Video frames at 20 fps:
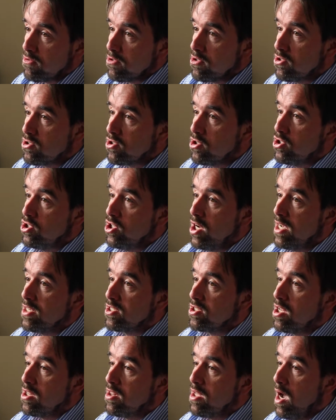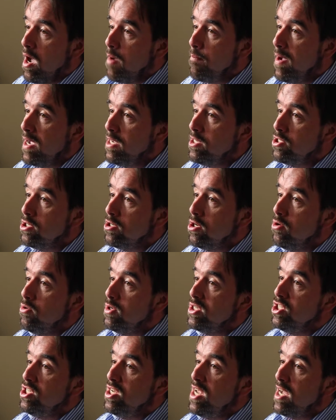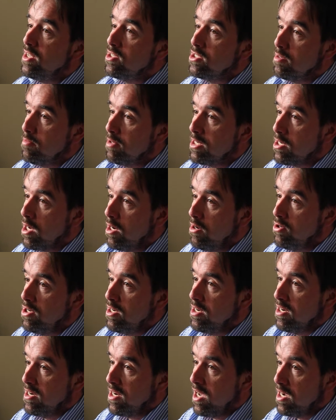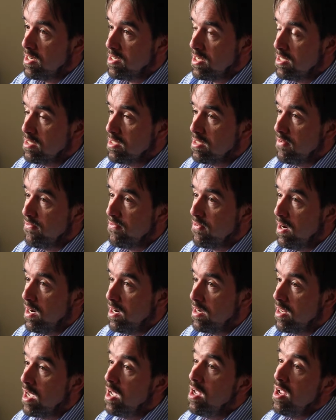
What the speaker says: to suggest that a patient who is yet to be coded and identified